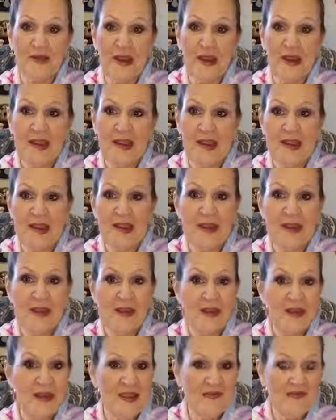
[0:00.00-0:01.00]
day.
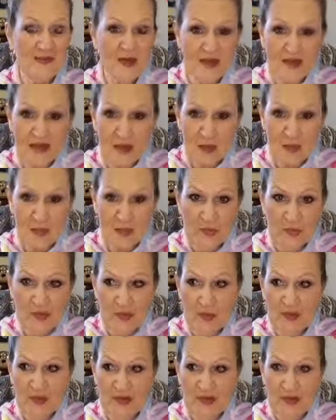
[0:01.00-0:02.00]
If I can help you in any
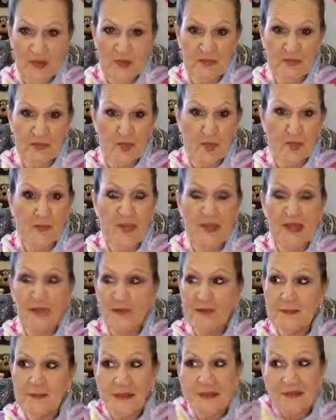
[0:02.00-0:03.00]
way, shape, or form,
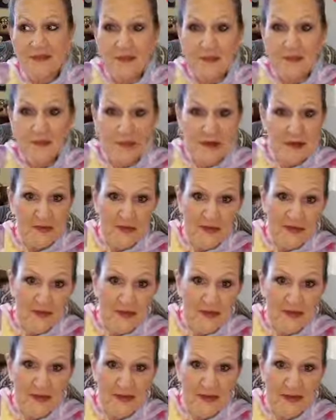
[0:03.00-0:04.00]
message me. Just
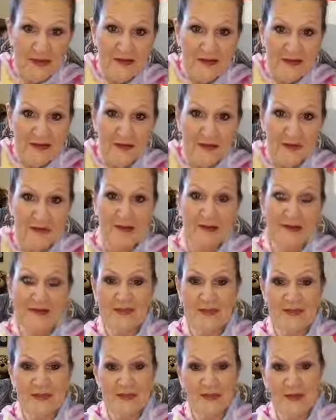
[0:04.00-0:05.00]
get in contact with me.
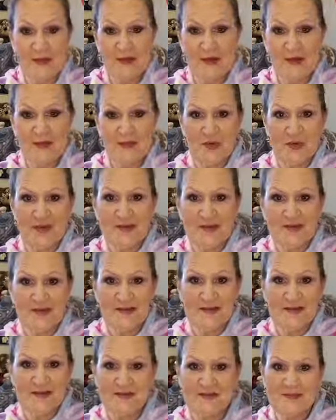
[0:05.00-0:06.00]
That's what I'm here for.
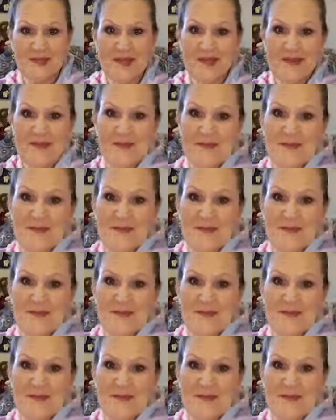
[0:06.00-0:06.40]
Bye.